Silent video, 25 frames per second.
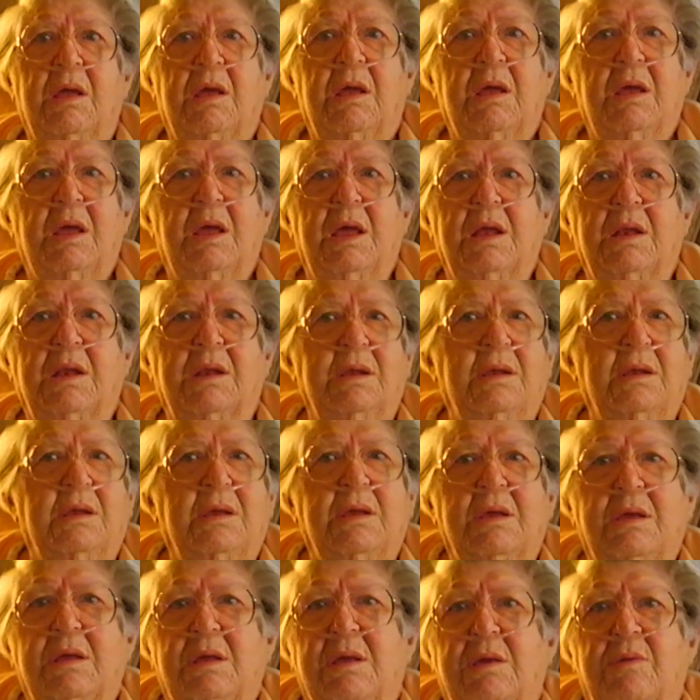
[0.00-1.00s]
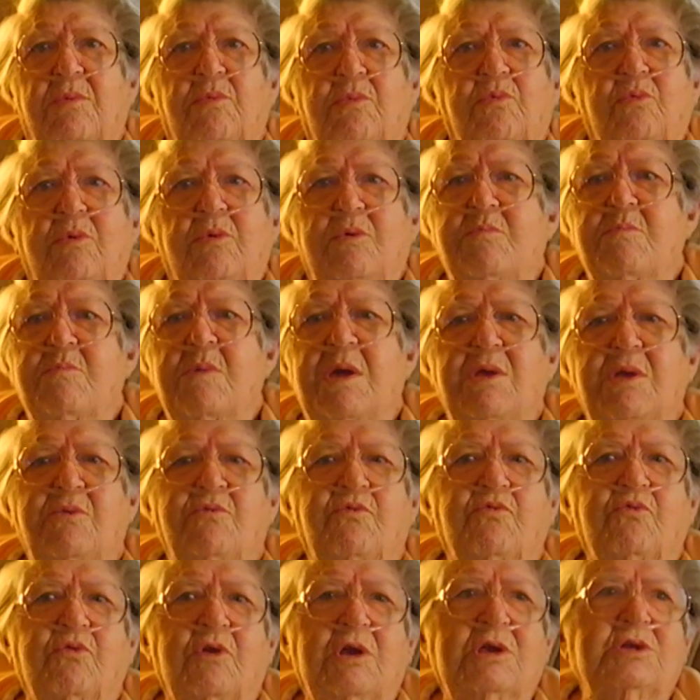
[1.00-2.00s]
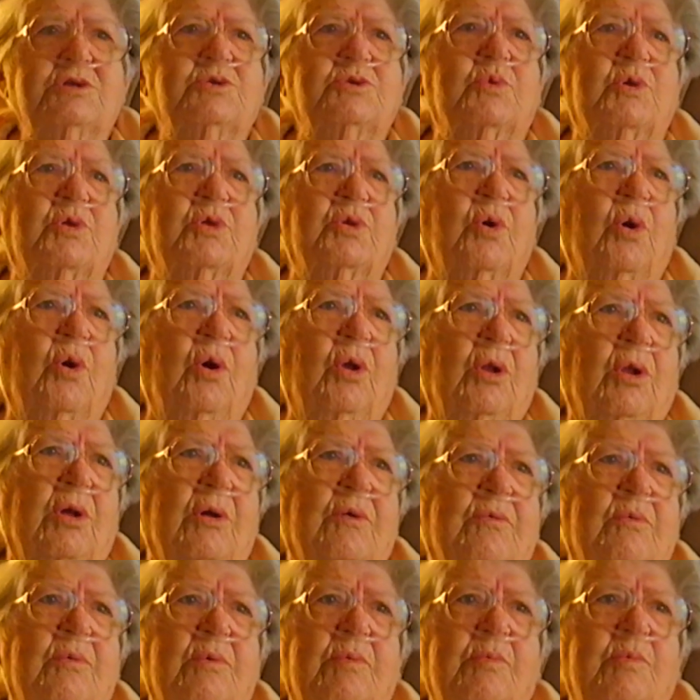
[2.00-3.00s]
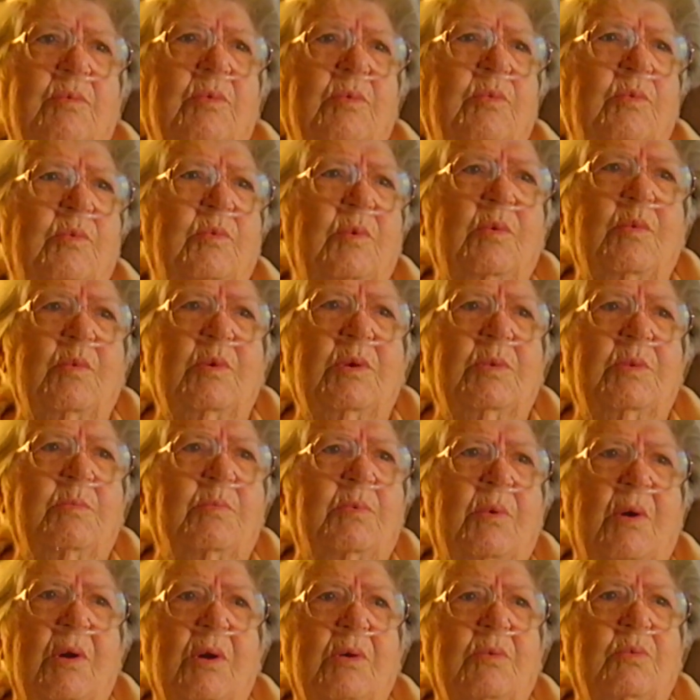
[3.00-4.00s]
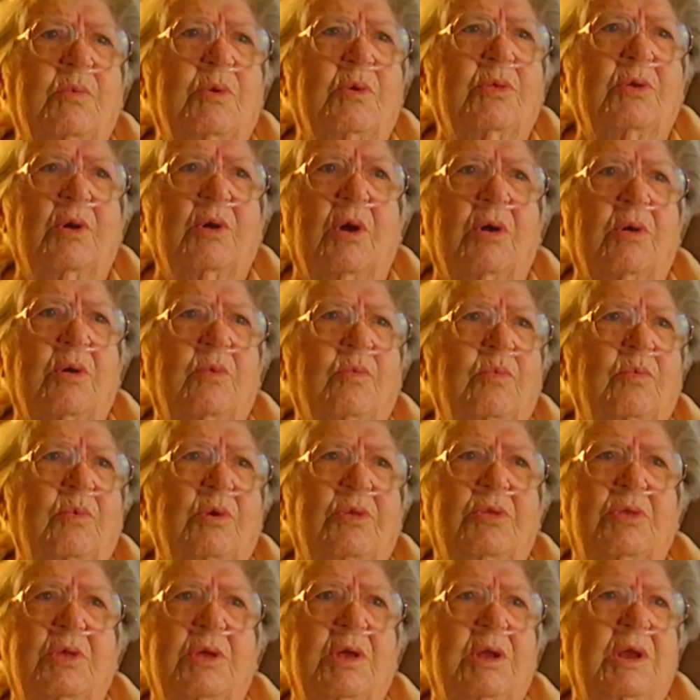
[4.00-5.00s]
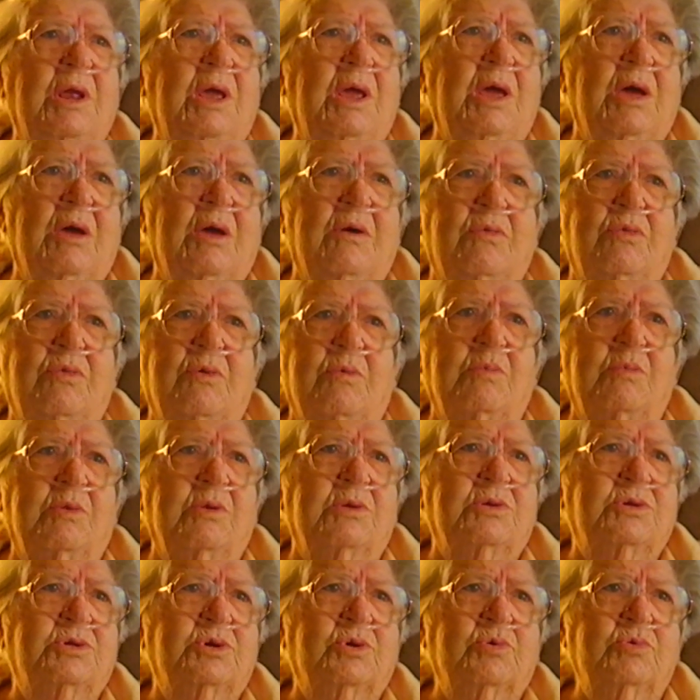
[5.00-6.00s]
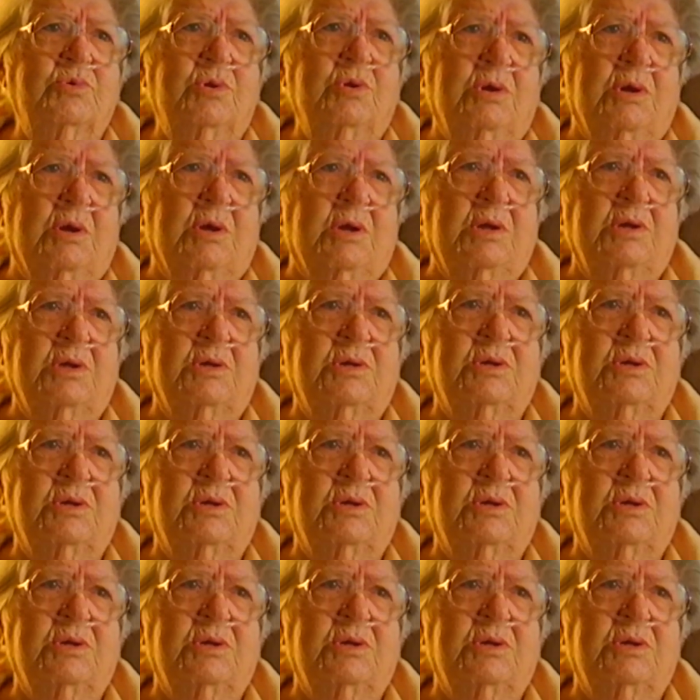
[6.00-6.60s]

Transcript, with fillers: And we made friends with all of them. We wouldn't part with our, with any of them. They're so nice.